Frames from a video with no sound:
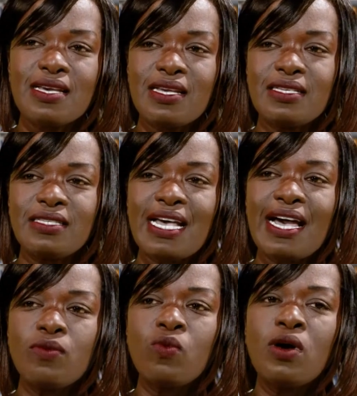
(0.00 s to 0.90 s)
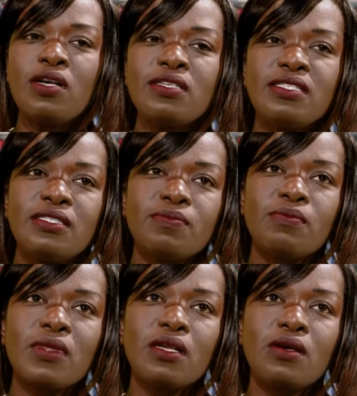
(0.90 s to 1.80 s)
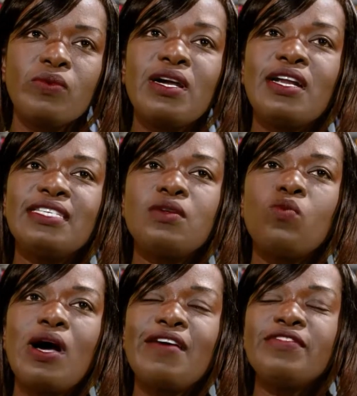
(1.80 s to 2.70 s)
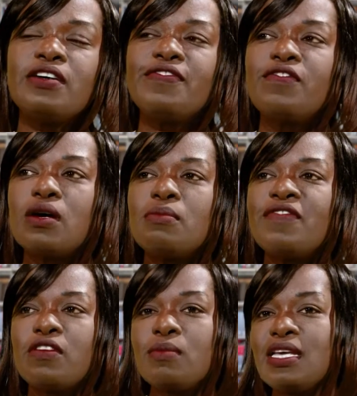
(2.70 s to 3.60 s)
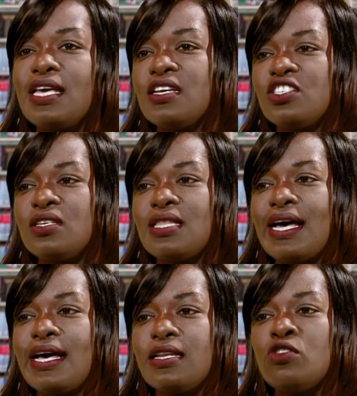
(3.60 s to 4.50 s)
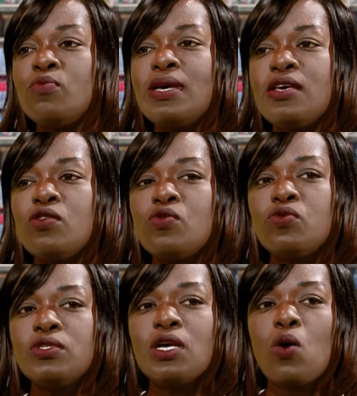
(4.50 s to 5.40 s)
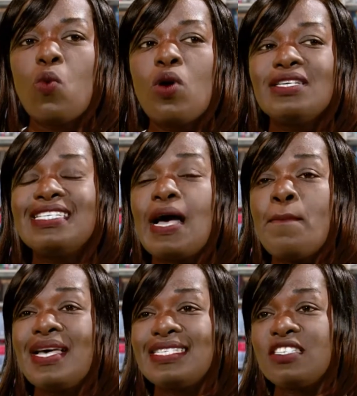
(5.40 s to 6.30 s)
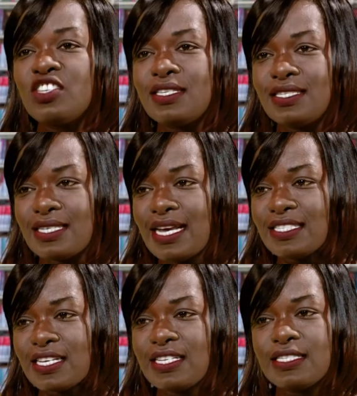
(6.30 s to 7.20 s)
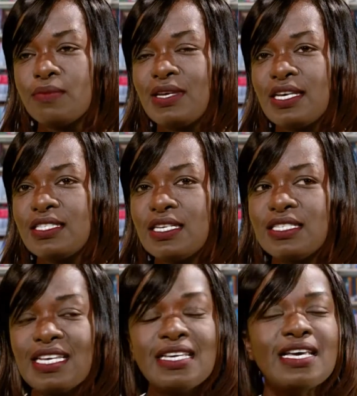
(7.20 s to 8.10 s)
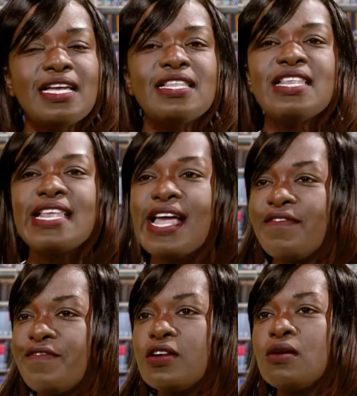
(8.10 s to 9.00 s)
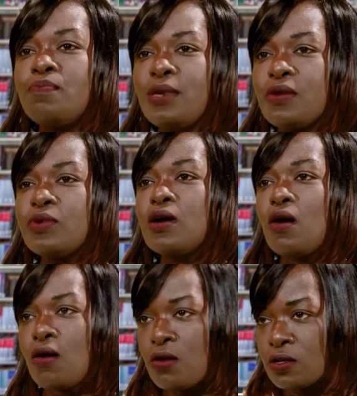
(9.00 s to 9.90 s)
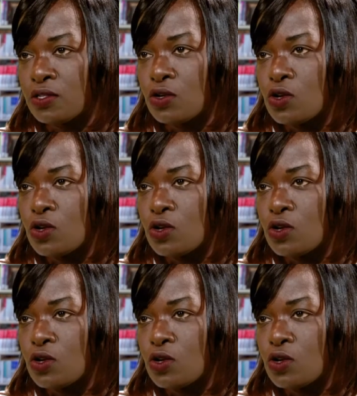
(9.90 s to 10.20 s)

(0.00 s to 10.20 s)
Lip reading: is that once regardless of whatever form of communication that you may use, once that message is sent, in some cases, it can never be recalled.